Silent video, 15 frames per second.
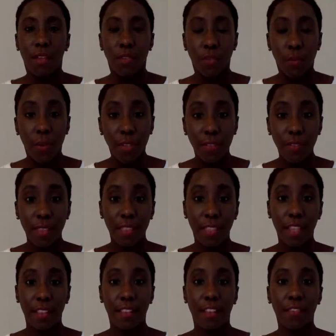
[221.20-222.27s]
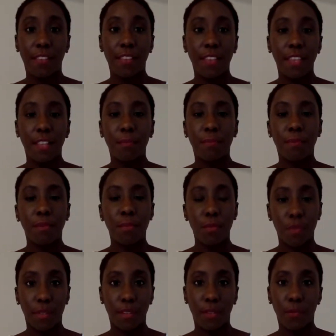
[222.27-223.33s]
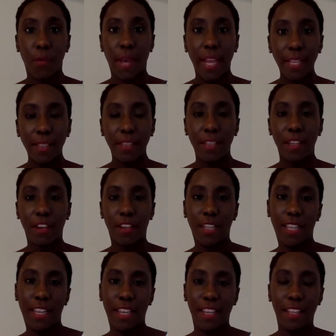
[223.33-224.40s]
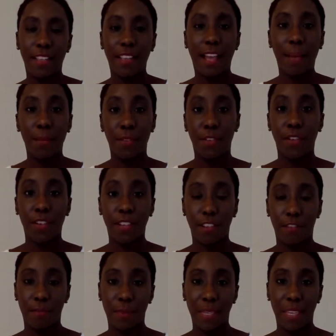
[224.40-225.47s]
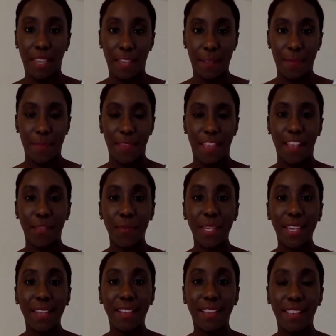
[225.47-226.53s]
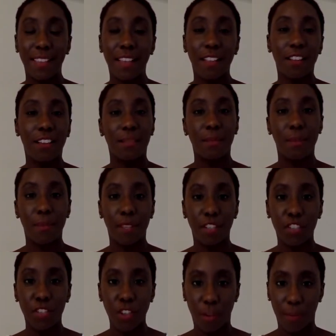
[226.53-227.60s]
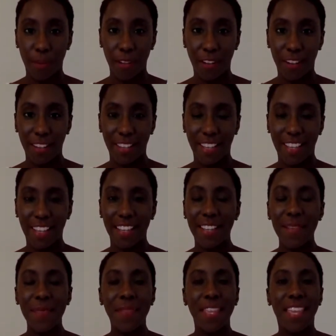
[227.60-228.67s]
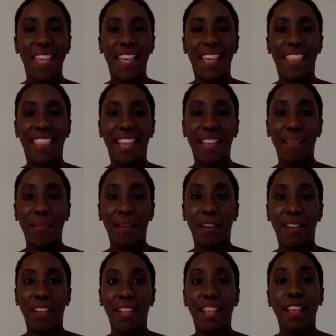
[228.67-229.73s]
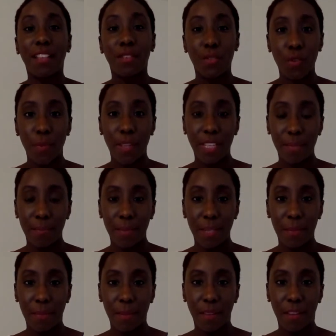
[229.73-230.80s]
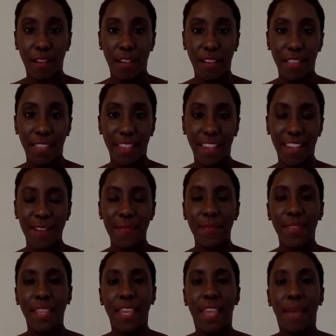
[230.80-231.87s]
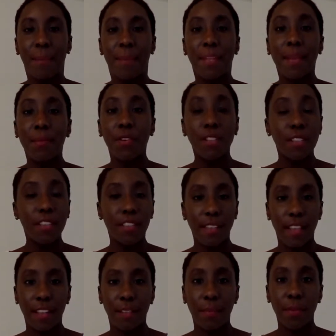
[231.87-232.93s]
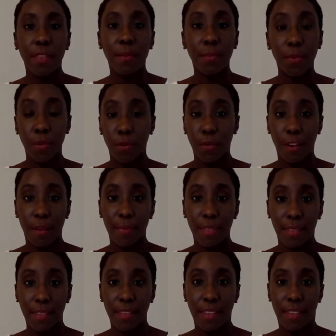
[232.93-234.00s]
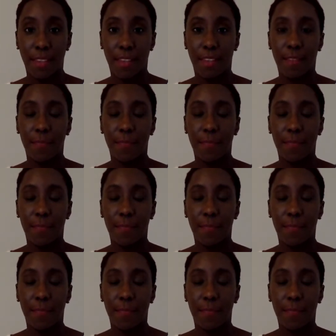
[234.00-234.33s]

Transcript: So one of the things I've seen promoted wildly online is Amazon FBA. As we can see, a lot of people are shopping online. That market has so many people on there. But I'm going to sign up with a program this year.